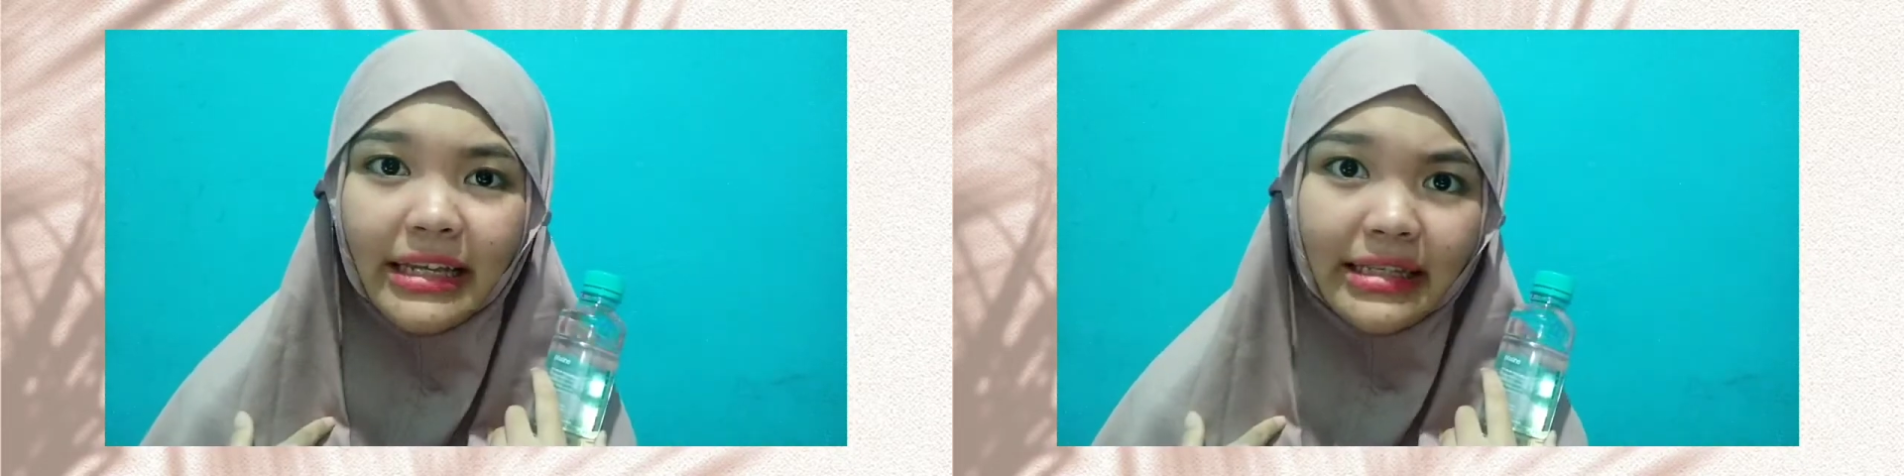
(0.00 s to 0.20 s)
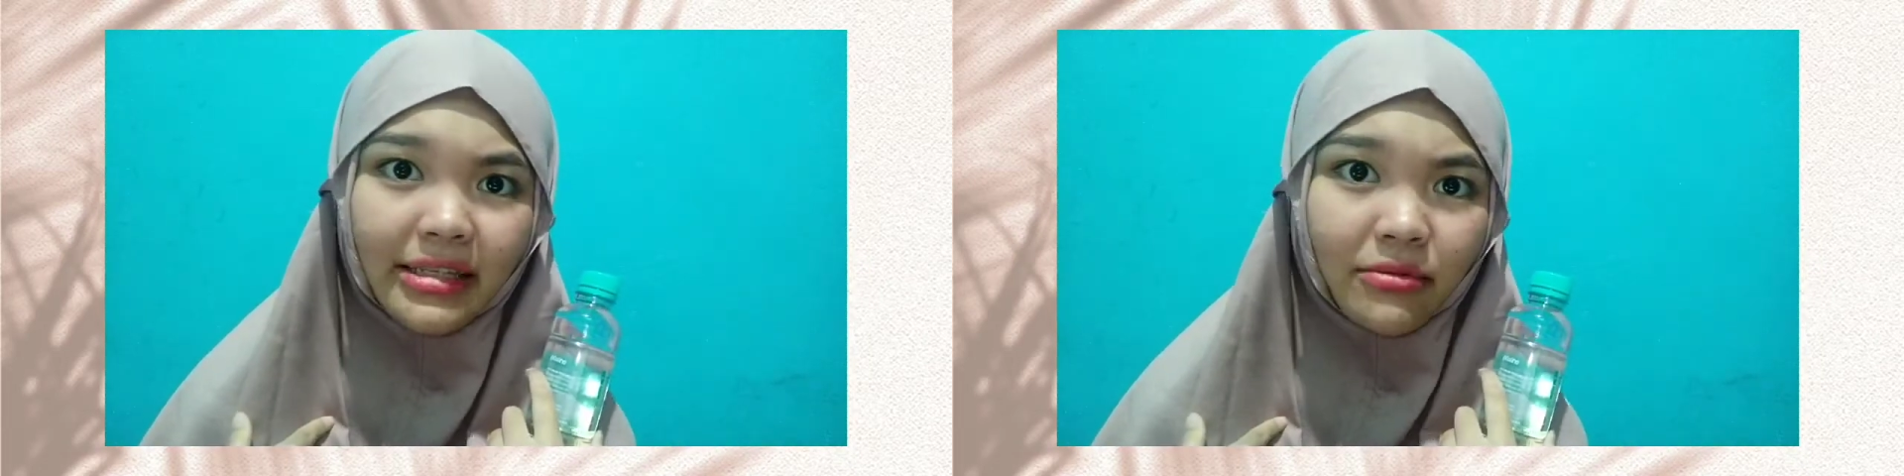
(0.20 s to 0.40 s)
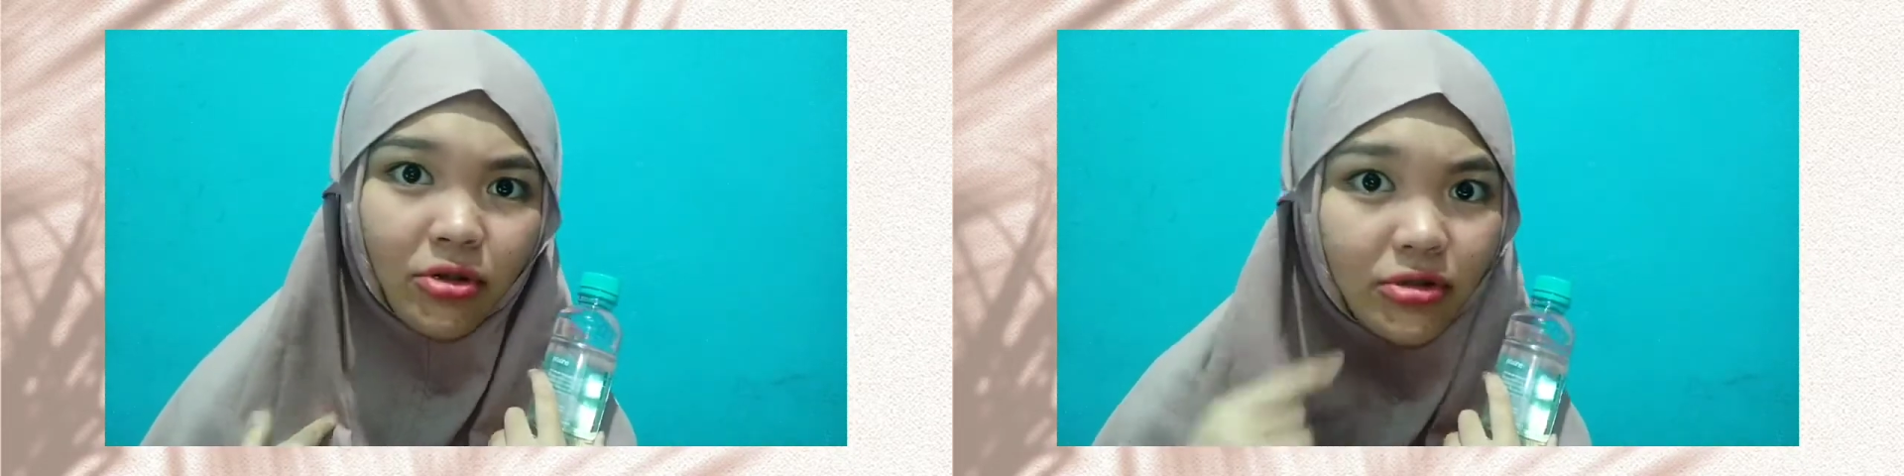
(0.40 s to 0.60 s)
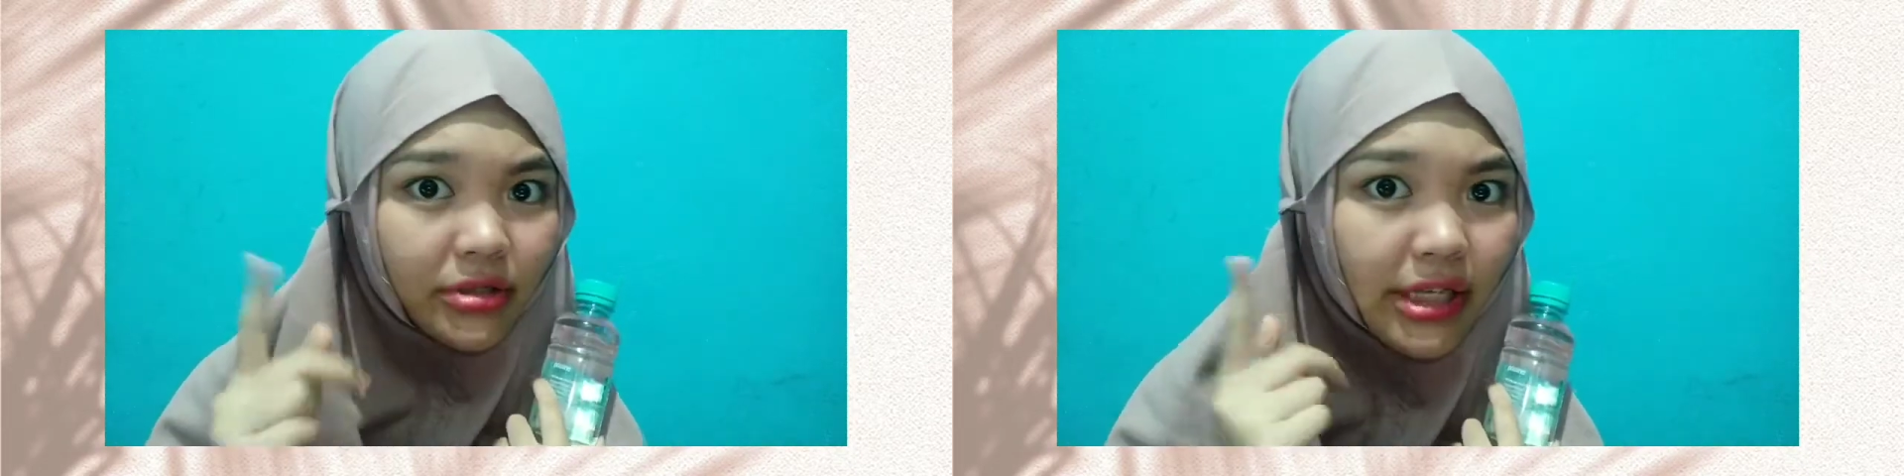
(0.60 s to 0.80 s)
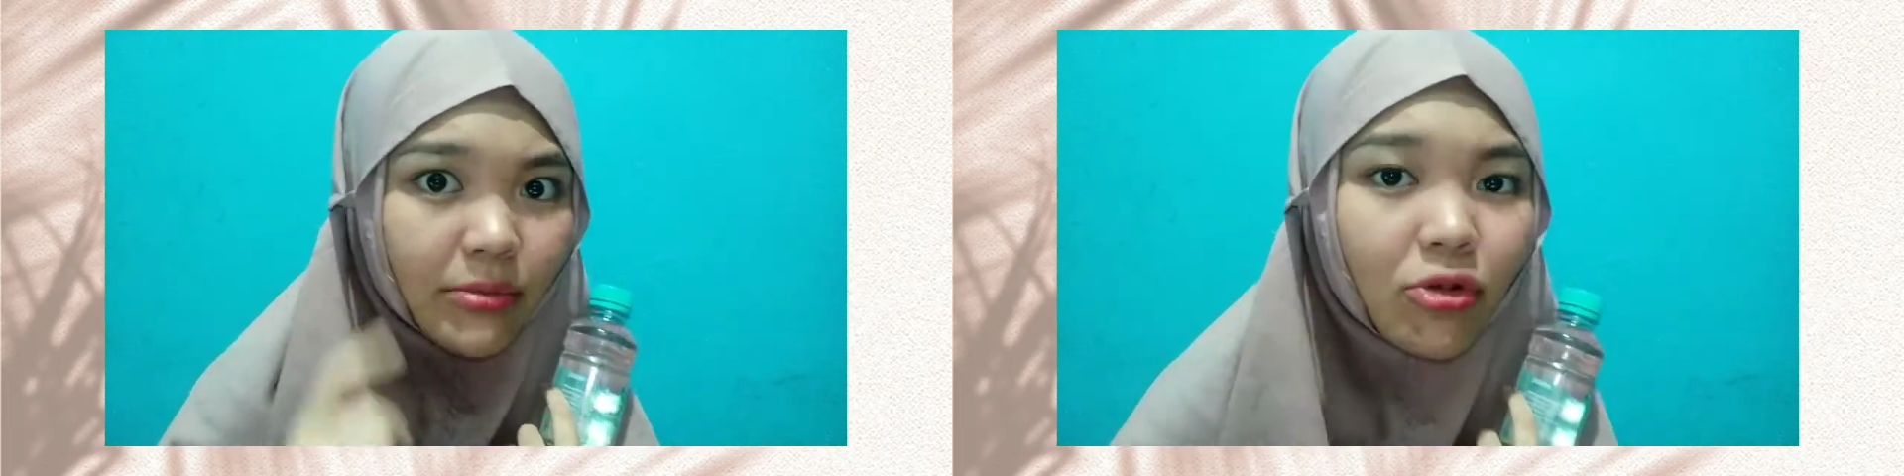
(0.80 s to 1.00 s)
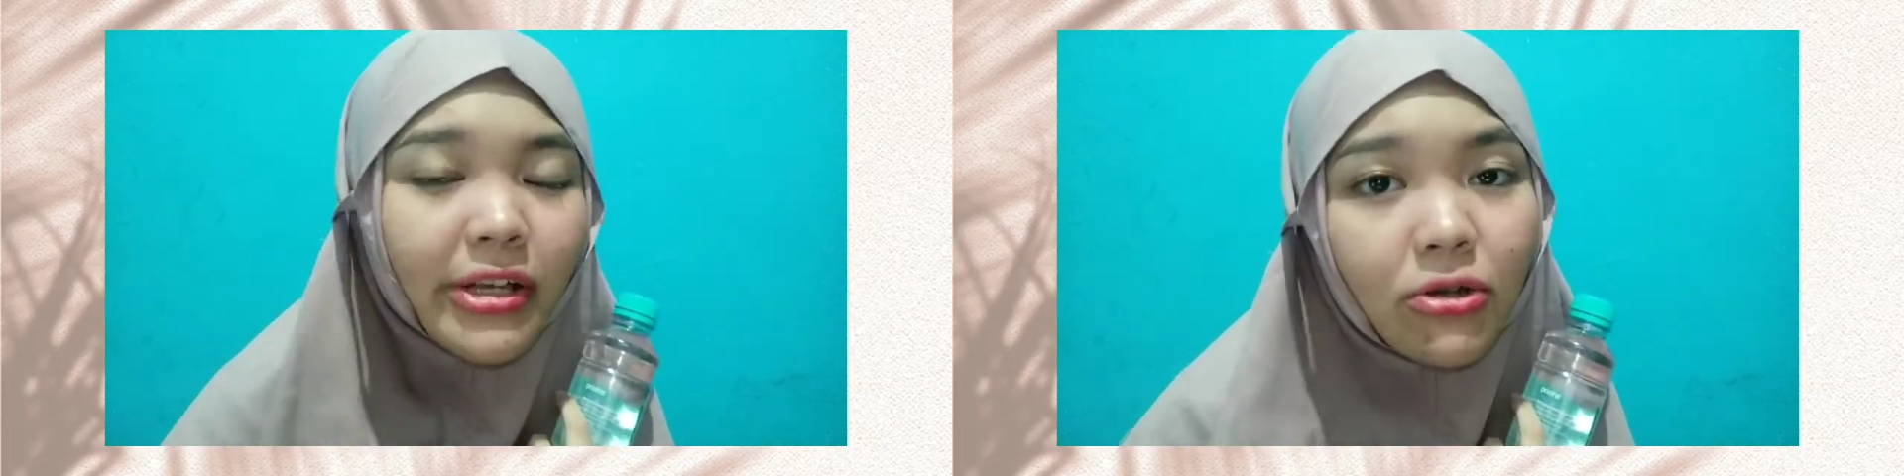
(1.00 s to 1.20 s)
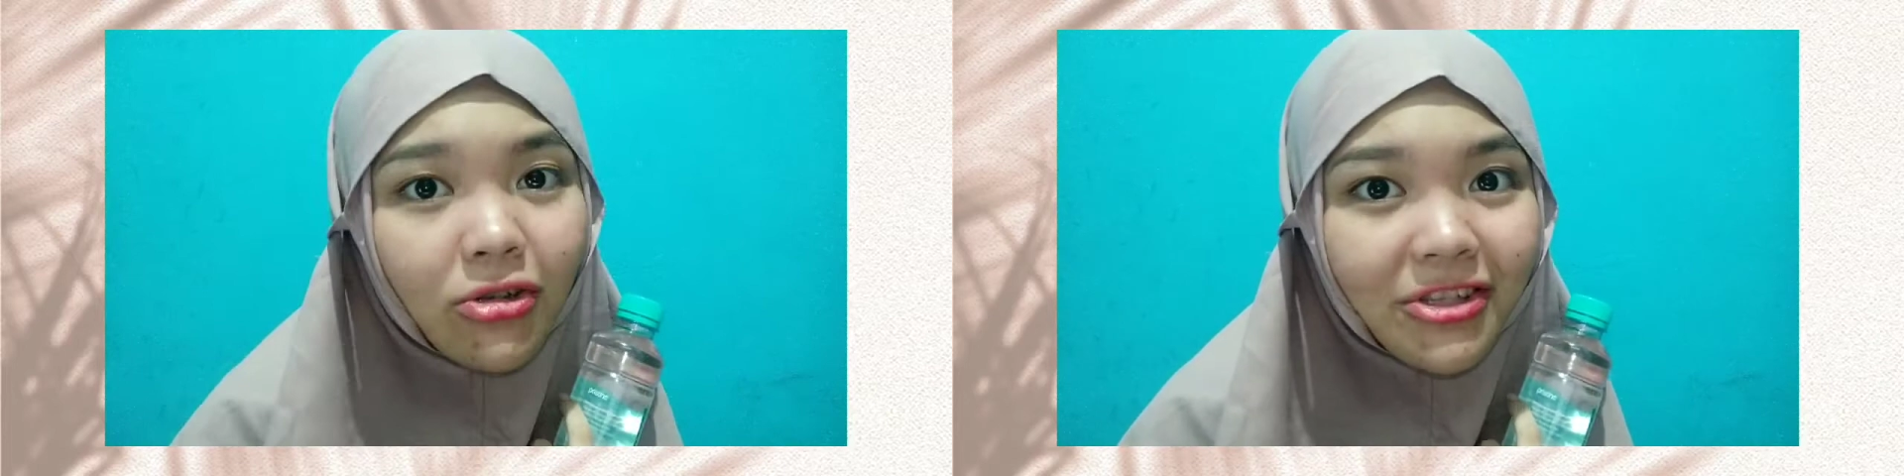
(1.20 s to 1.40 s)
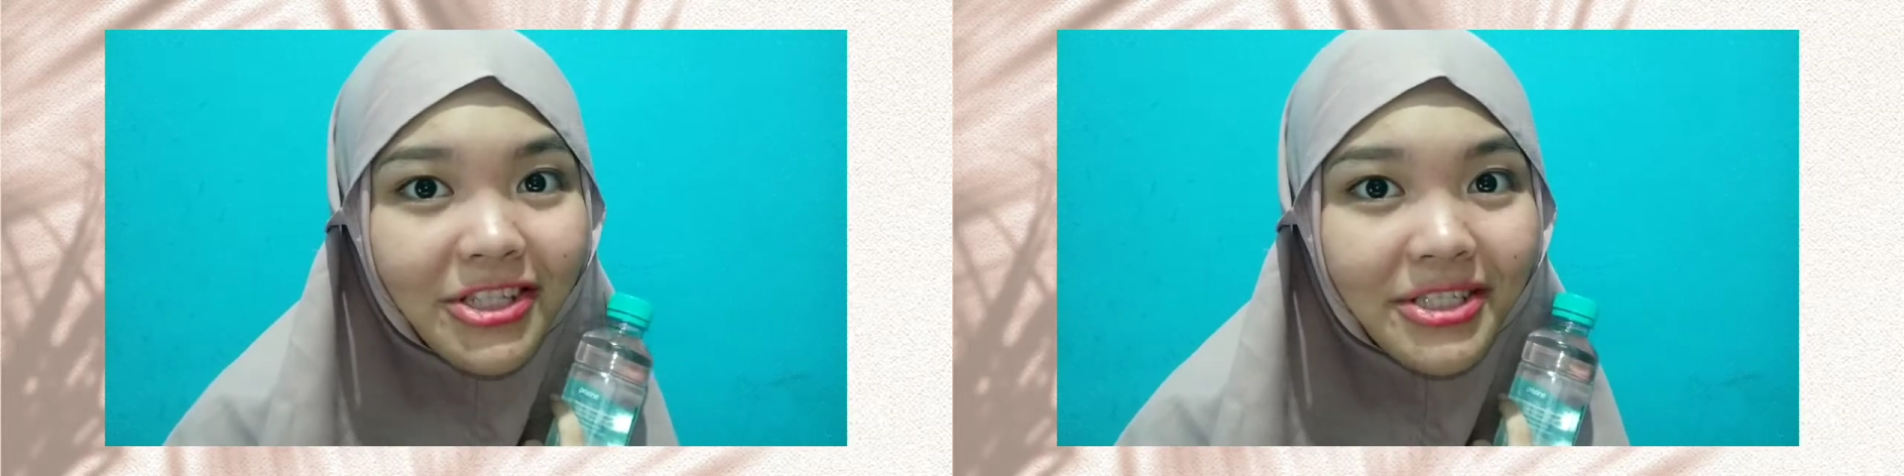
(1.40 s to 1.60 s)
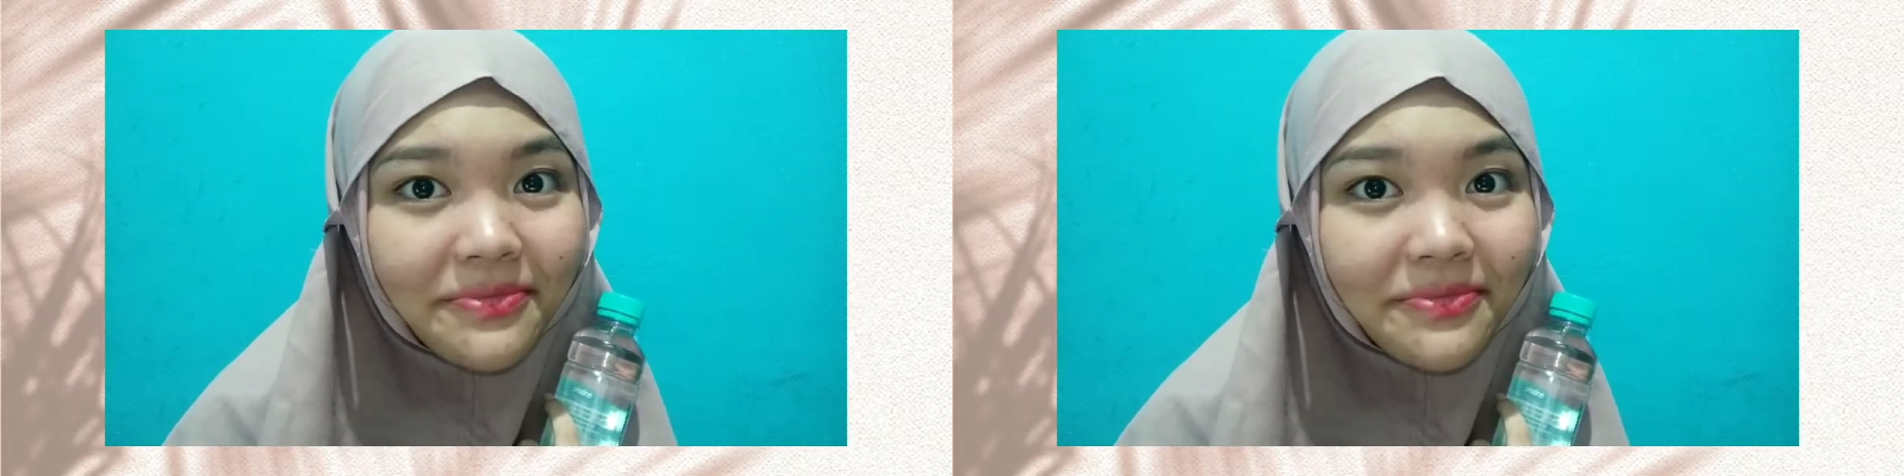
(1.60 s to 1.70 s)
is about 10 molecules.